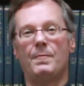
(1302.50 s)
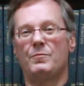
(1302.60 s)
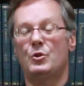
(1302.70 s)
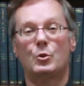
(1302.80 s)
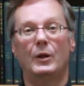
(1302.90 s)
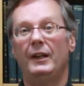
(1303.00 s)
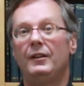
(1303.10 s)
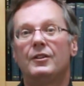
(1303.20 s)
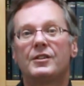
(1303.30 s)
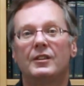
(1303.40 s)
Try it
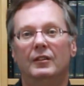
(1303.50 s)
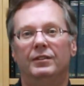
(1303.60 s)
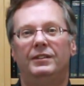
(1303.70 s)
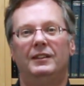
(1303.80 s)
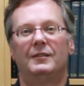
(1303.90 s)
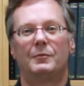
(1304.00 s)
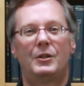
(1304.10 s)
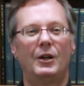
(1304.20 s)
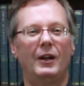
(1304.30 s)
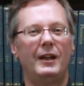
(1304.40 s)
yourself.
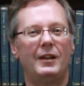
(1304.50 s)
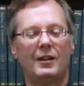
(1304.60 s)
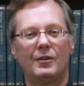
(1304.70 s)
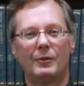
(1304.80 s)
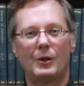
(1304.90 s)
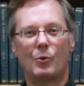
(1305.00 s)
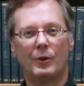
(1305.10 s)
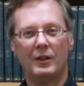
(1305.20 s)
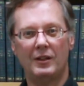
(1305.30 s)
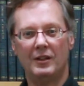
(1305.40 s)
Try it in a
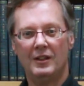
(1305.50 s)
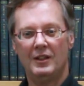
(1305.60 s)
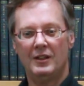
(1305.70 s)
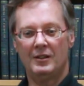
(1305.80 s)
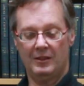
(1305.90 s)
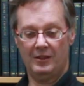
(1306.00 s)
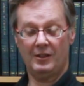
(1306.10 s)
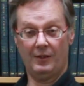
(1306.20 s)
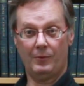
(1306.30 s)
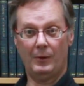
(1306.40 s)
recording
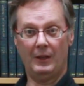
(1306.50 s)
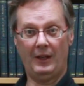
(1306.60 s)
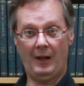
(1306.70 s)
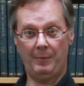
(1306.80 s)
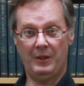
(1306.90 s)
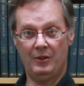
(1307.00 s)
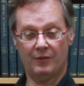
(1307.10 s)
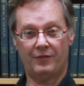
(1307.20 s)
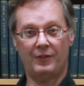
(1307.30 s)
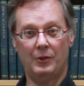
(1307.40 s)
software app in your
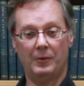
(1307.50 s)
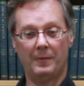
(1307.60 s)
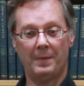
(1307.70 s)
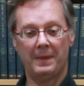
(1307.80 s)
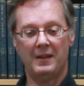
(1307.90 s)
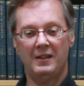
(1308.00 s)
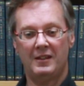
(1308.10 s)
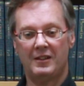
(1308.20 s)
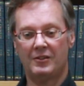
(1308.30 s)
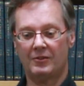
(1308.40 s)
phone.
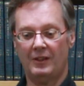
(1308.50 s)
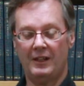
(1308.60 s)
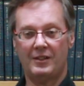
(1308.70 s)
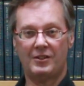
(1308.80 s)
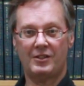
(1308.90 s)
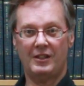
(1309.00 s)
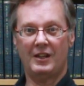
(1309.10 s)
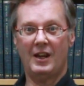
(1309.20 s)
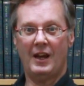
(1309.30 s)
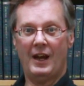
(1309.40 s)
Try to
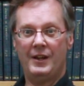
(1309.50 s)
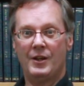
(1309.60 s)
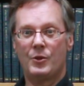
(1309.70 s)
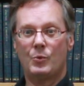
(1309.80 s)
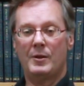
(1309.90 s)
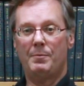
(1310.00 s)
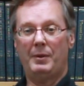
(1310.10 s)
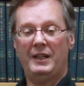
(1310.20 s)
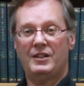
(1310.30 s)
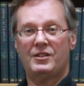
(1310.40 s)
sing Another One
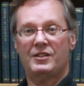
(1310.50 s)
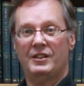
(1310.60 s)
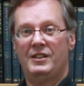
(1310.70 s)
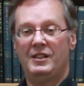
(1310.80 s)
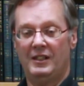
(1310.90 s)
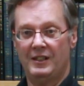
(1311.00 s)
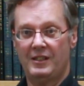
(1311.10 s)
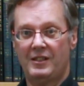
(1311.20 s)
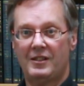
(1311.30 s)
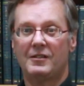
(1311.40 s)
Bites the
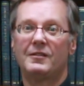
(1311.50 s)
Dust